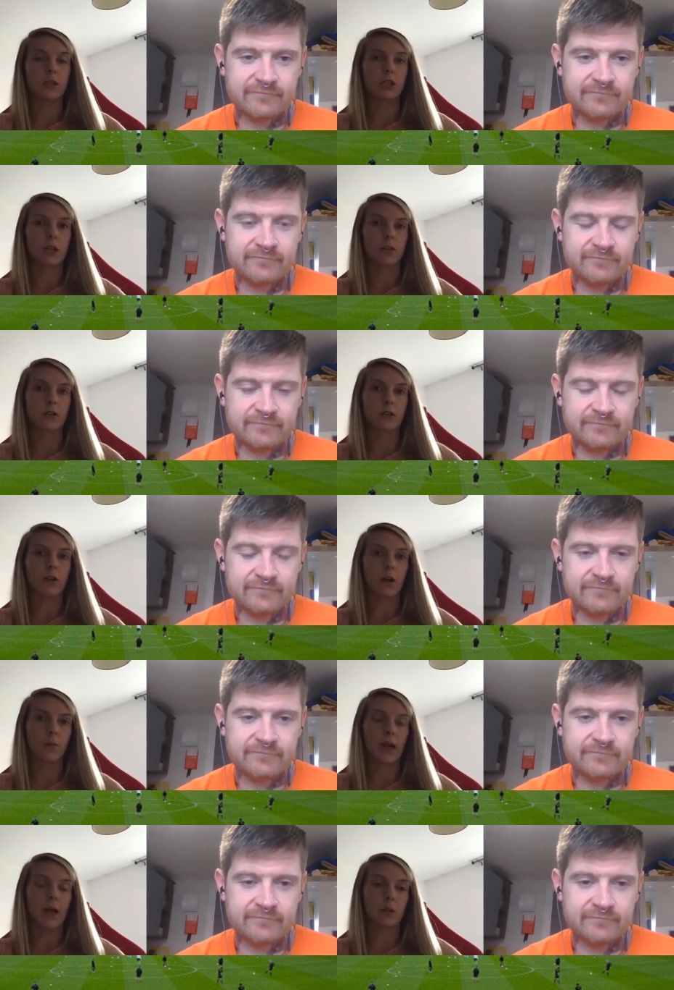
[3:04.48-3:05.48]
Speaker 1: girls are, are
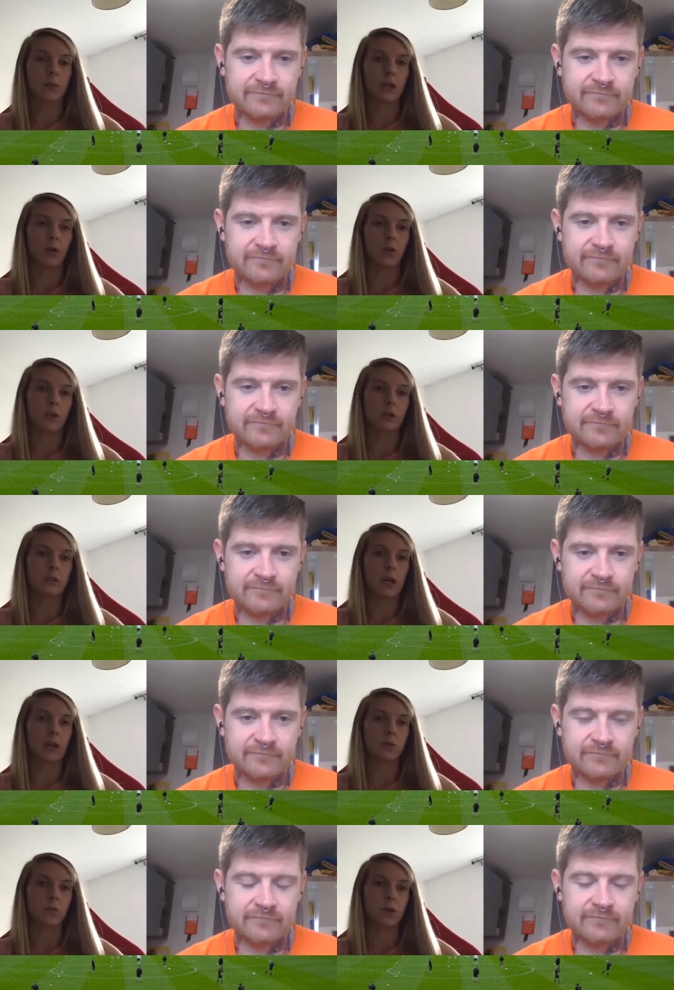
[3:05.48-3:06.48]
back playing
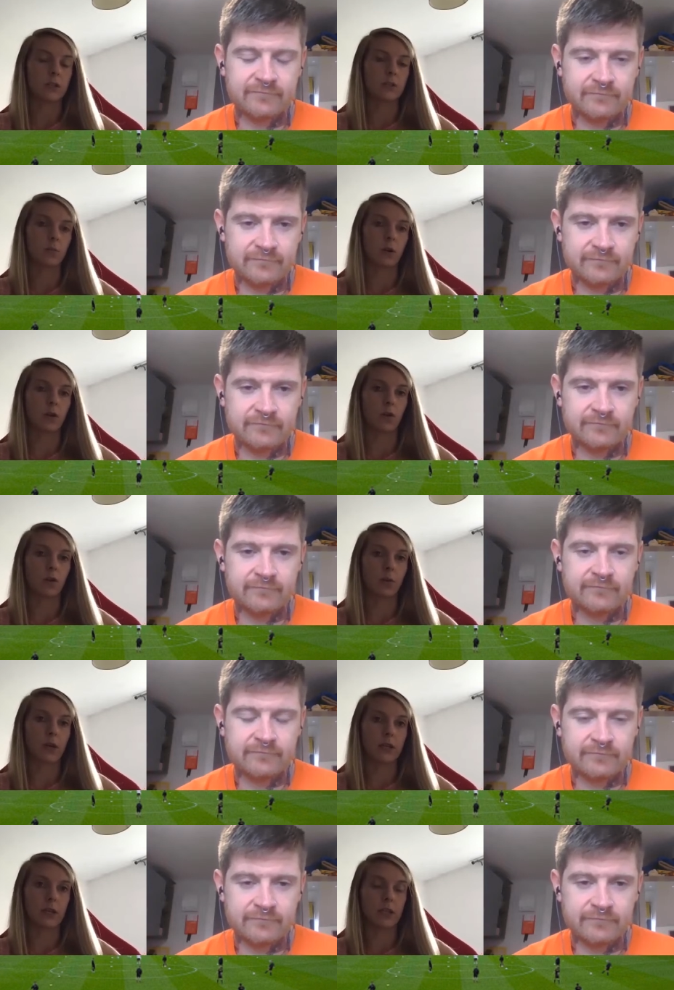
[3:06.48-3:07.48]
contact, whereas we're not
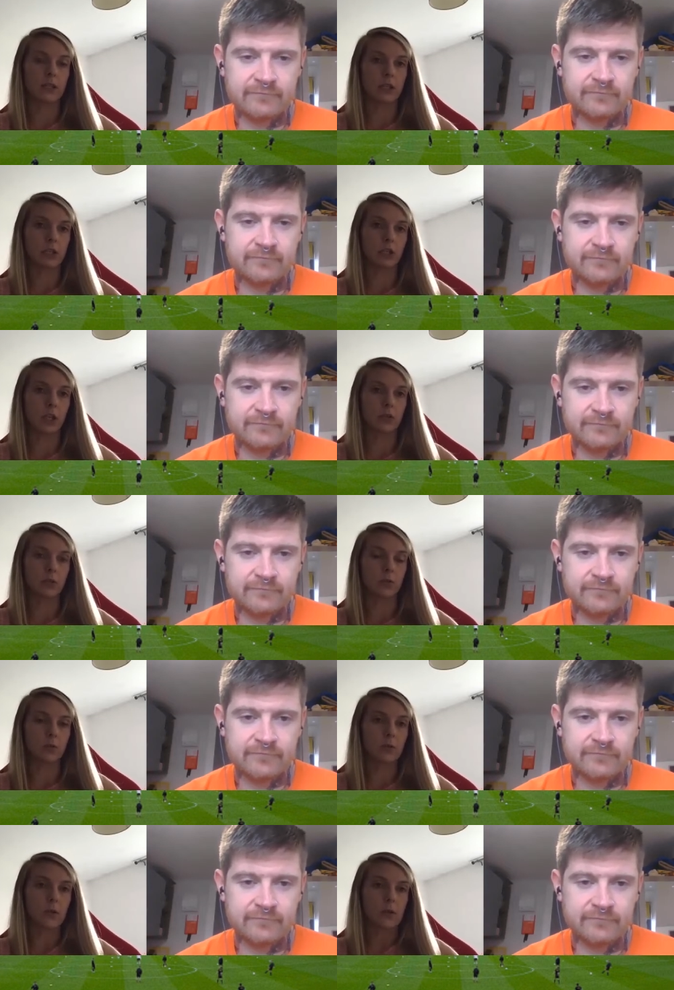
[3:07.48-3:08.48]
quite at that stage yet. So
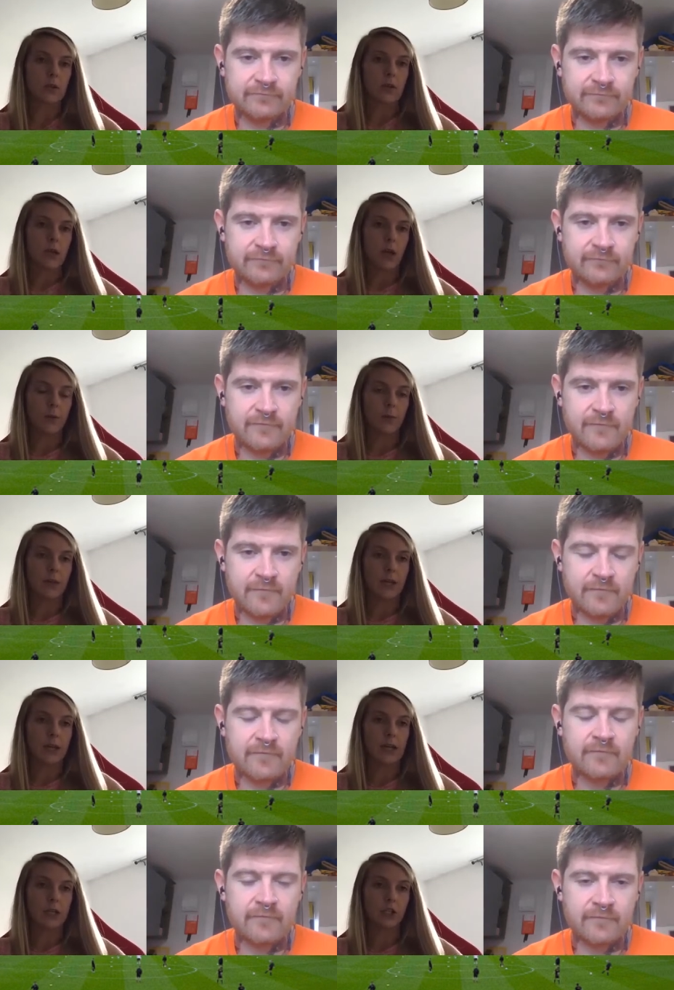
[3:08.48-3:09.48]
I'll be playing
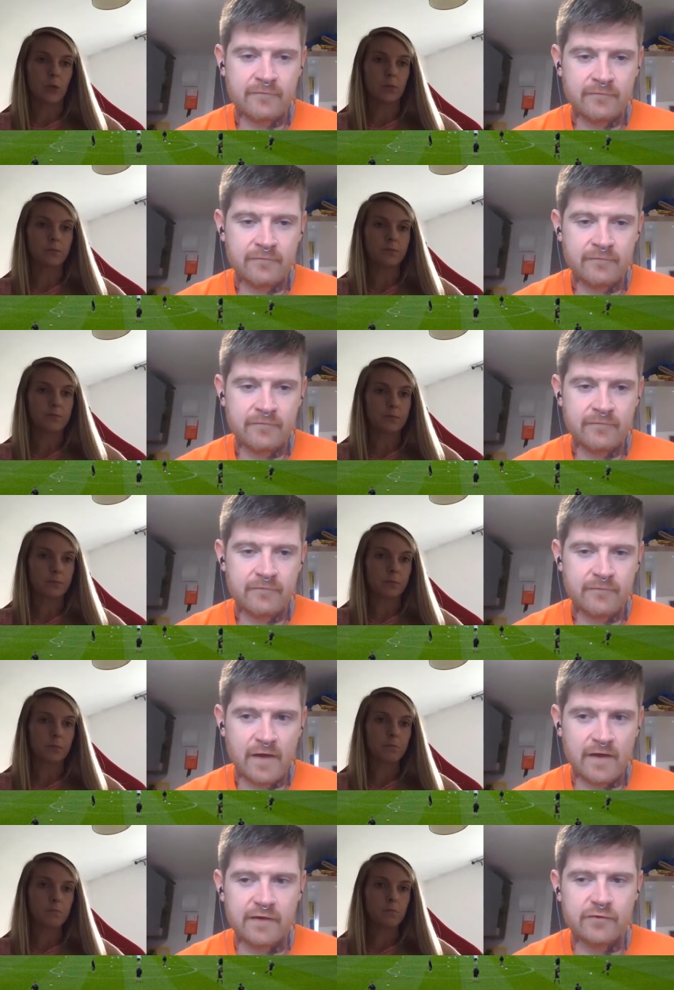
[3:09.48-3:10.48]
catch up.
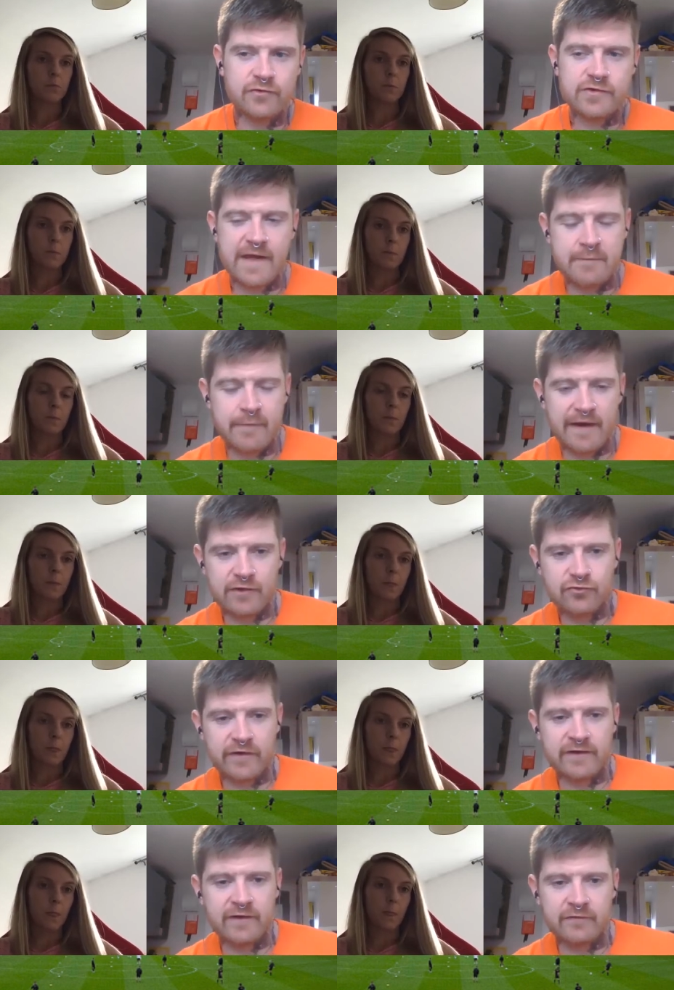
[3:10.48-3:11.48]
Speaker 2: And you just came back to
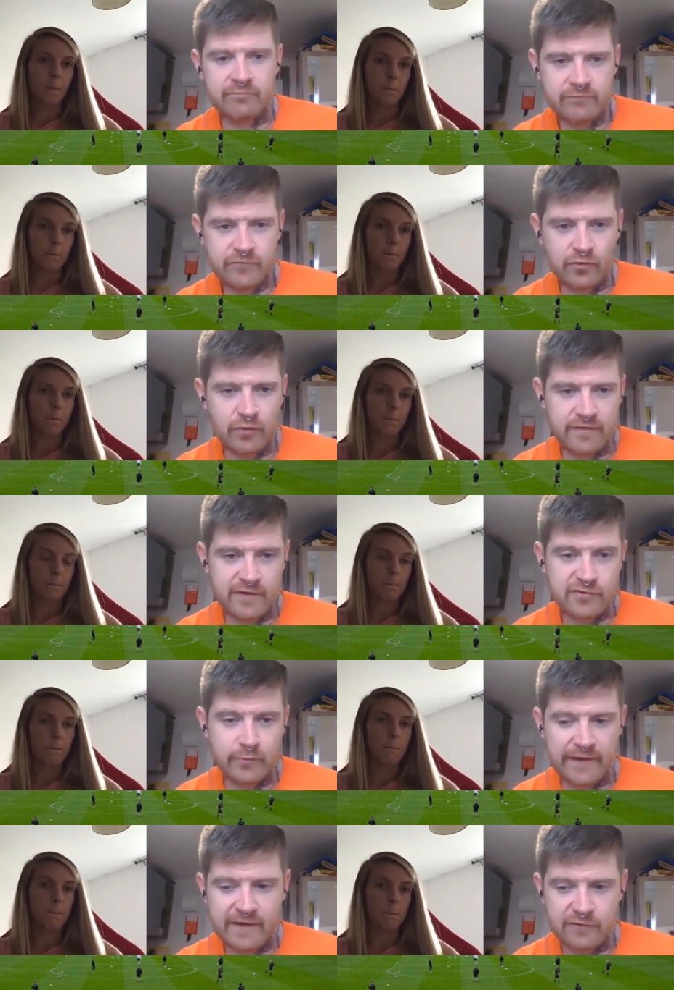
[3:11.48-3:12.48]
training sort of
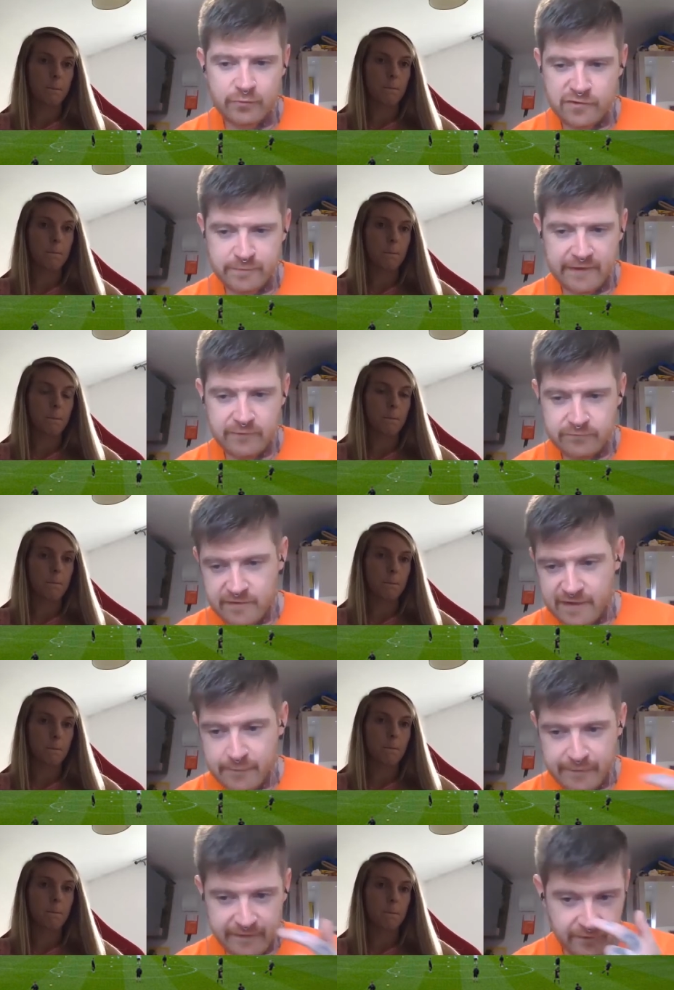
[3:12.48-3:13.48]
this week as we speak,
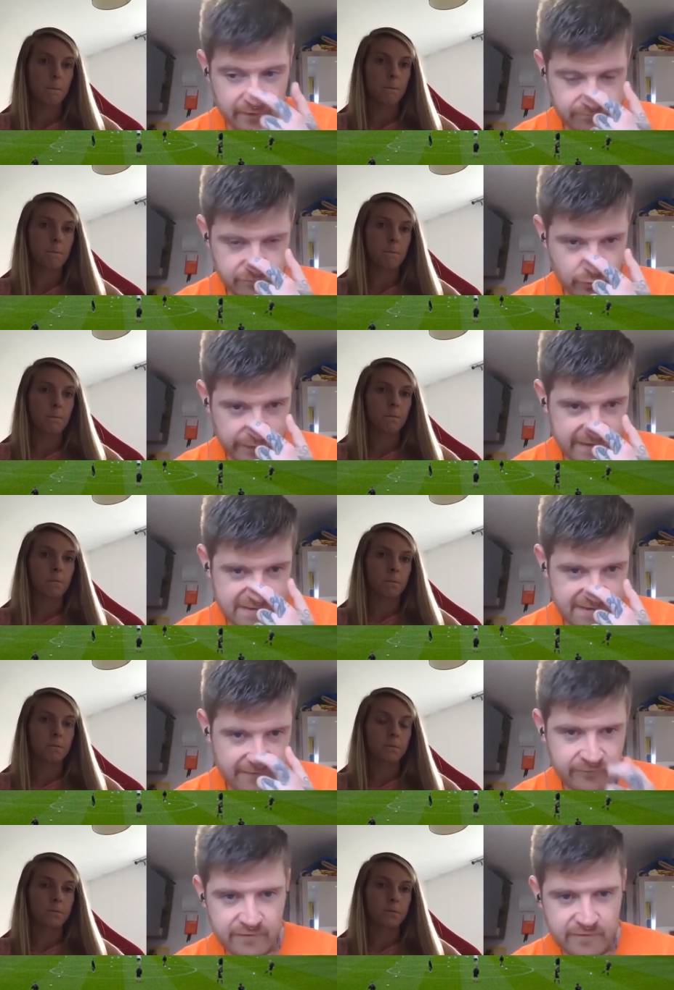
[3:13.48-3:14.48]
today being the
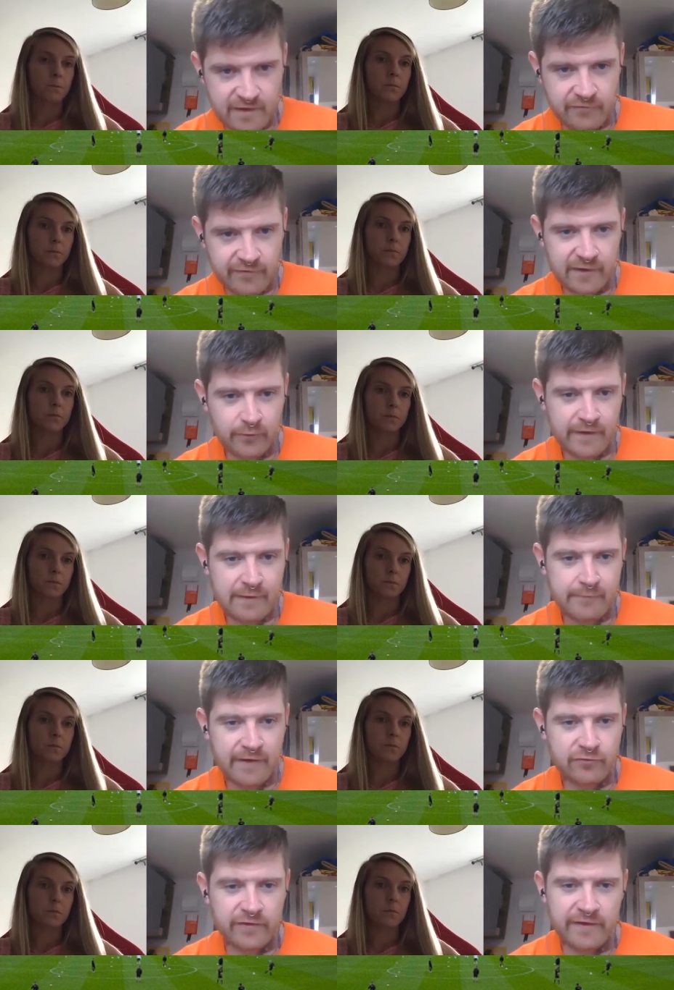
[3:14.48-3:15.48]
27th, is that right? You came
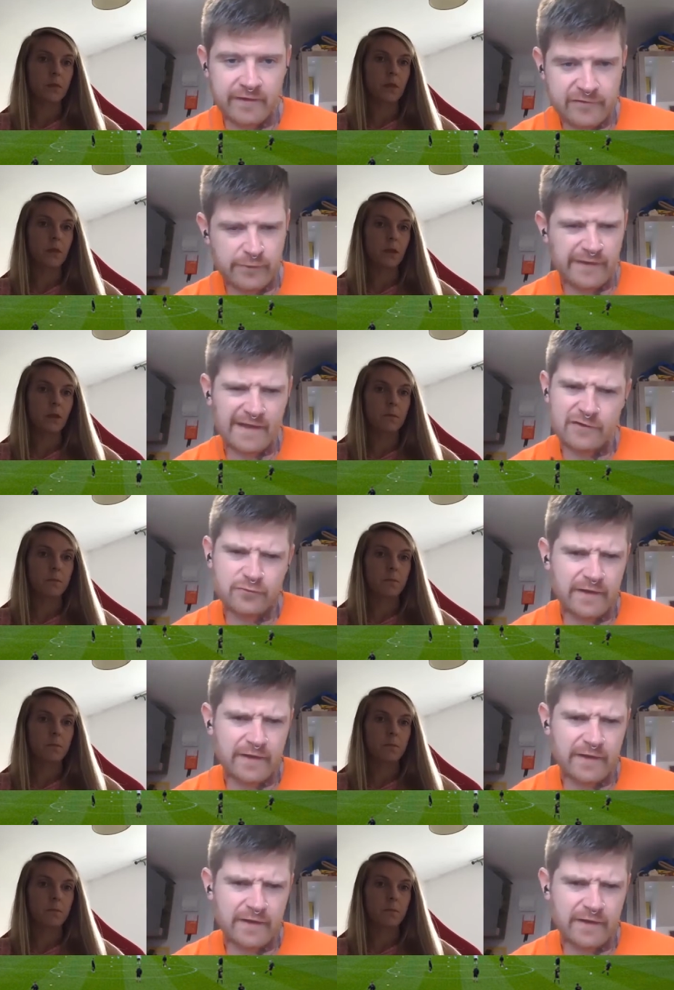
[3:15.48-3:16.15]
back to training this week, last